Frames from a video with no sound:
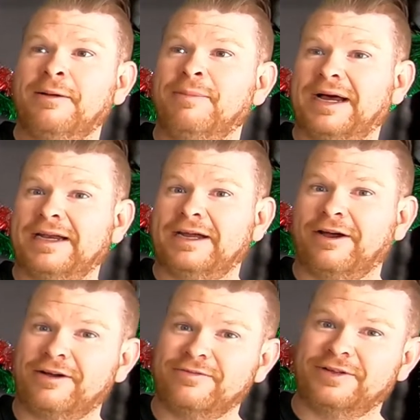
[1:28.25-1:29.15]
but
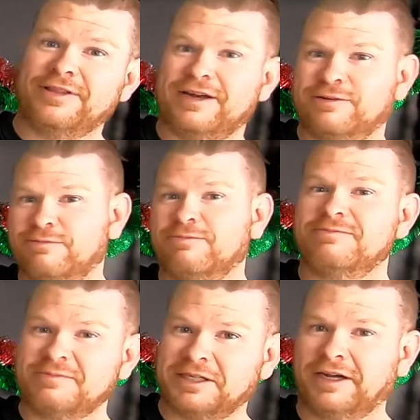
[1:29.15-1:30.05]
hopefully that'll,
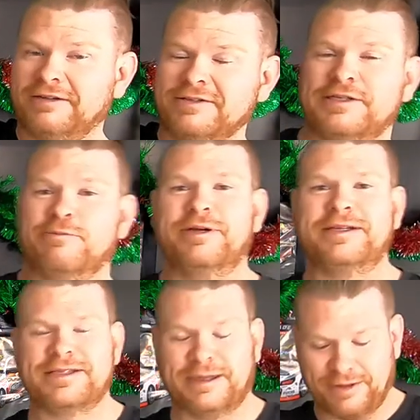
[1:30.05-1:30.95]
you know,
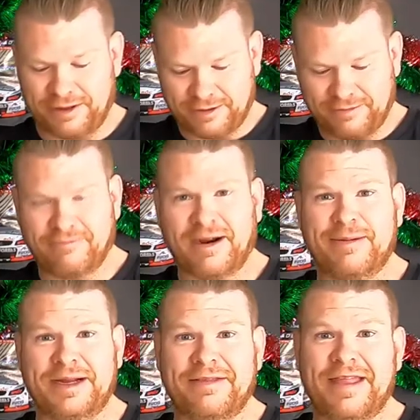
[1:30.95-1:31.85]
suppress some of the
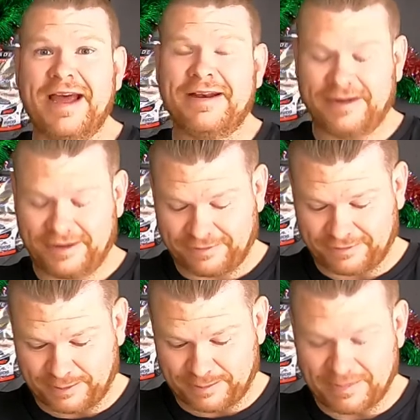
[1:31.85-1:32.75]
rubbing and that
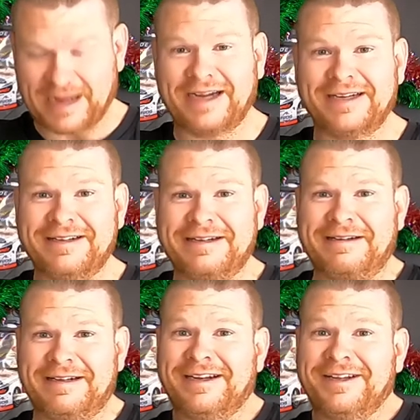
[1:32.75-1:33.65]
from
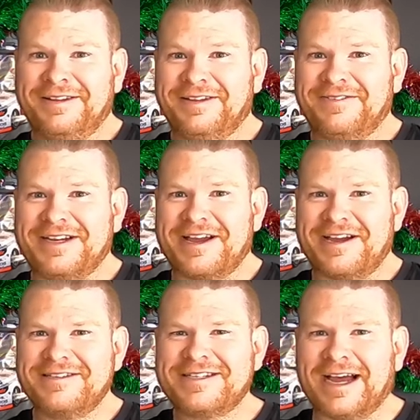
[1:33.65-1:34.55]
the
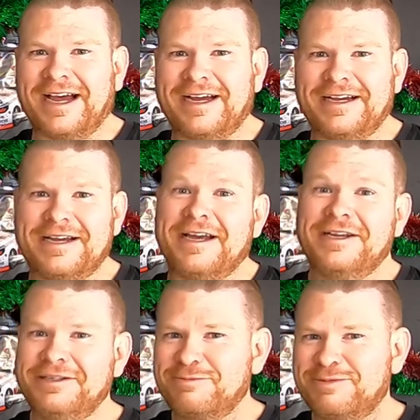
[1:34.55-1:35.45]
videos,